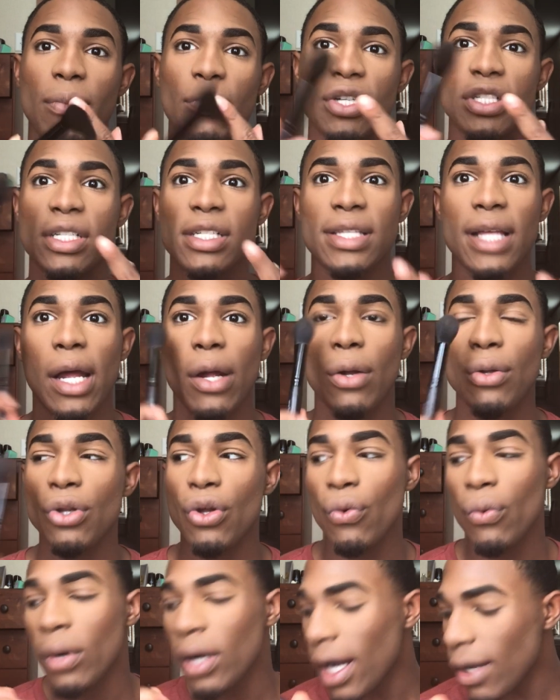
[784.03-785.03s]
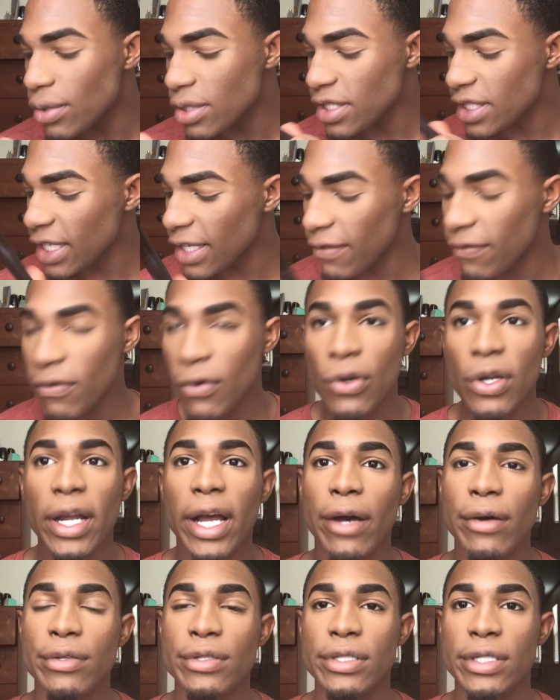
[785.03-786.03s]
same brush, because I don't know what I was looking for.
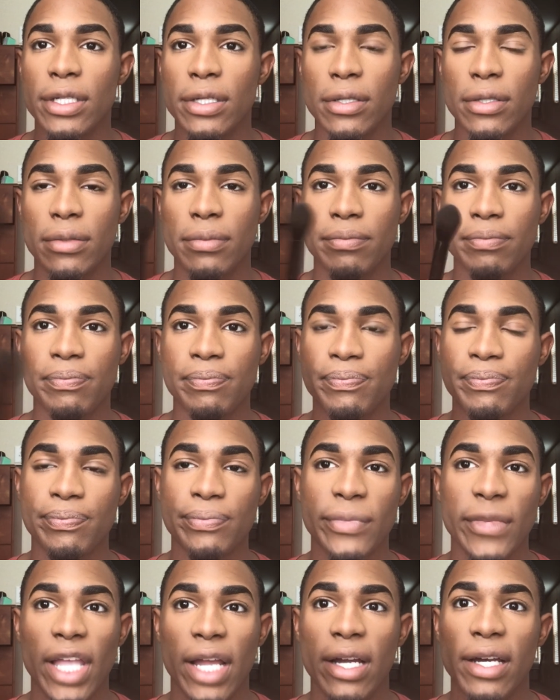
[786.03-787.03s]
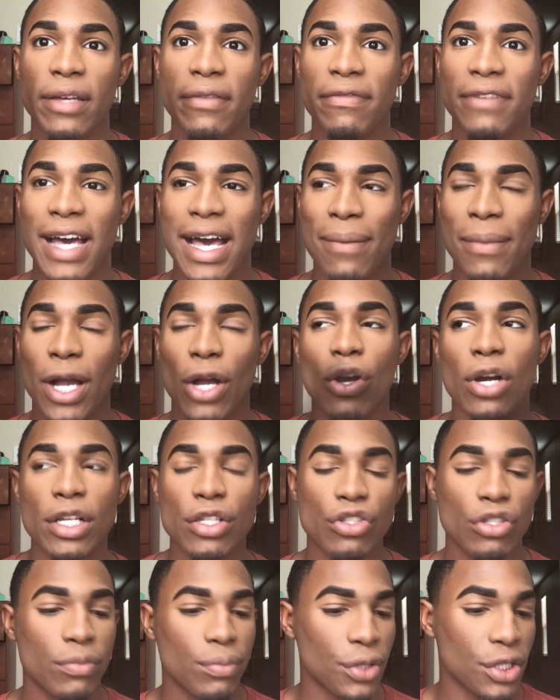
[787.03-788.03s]
I couldn't find my
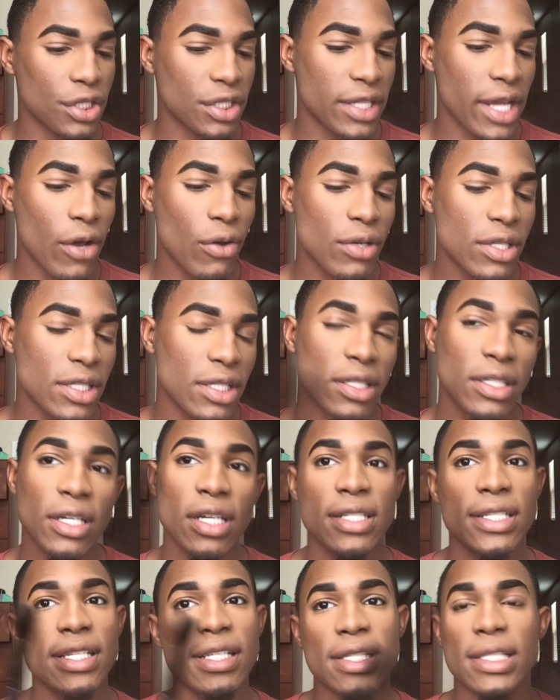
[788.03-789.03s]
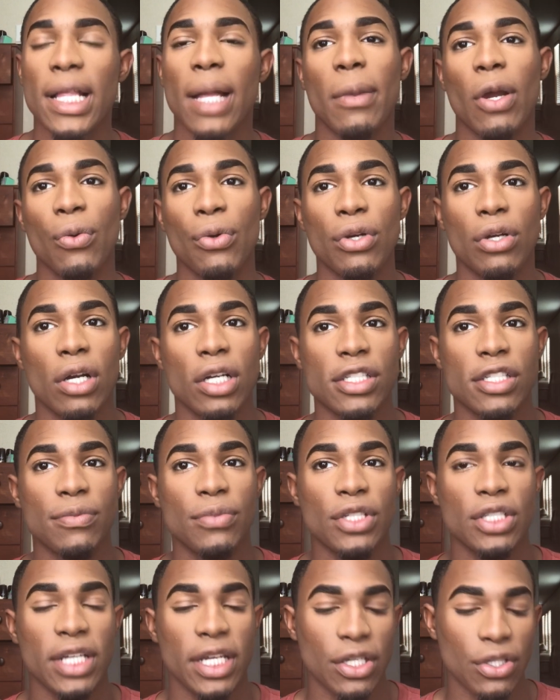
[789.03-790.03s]
contour brush. That wasn't, because this is not my real contour
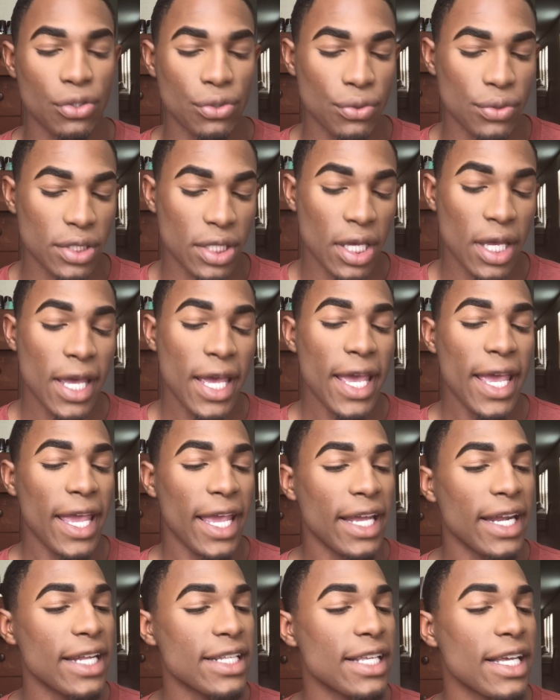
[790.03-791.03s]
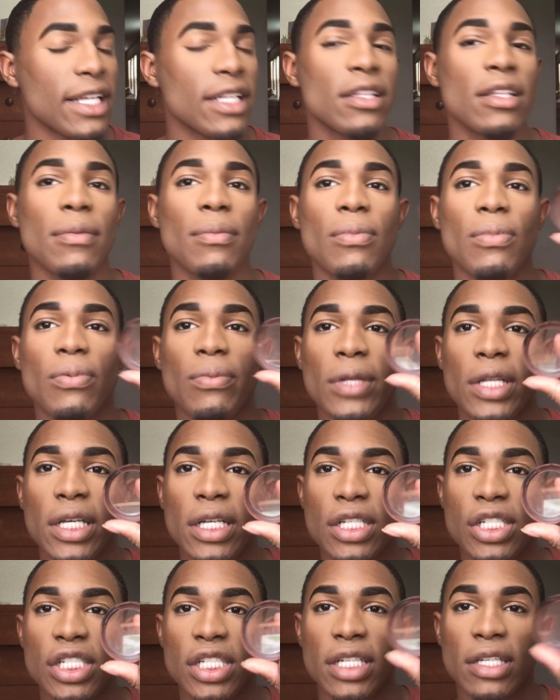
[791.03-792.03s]
brush I use. And I take the
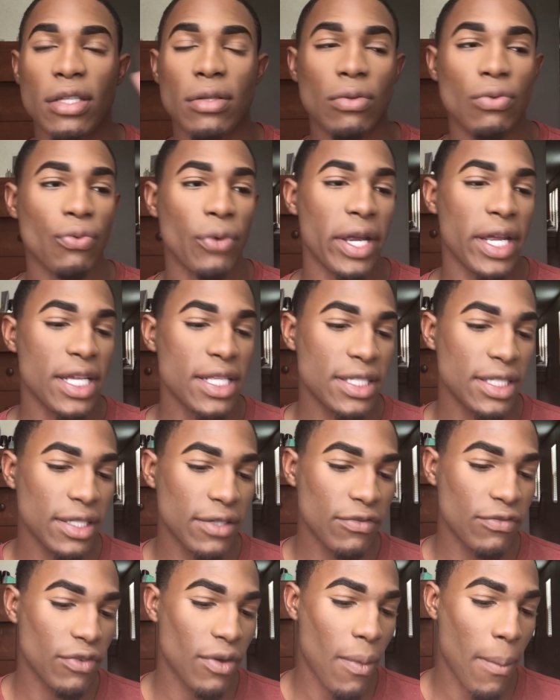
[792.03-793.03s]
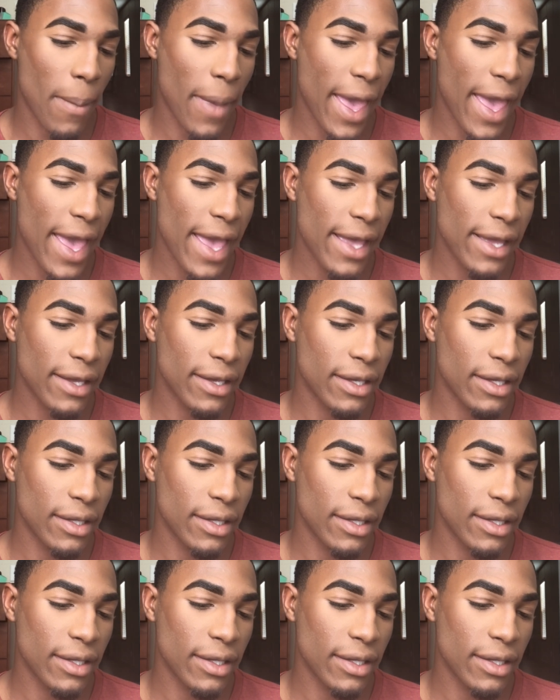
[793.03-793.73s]
blush and Raisin from MAC,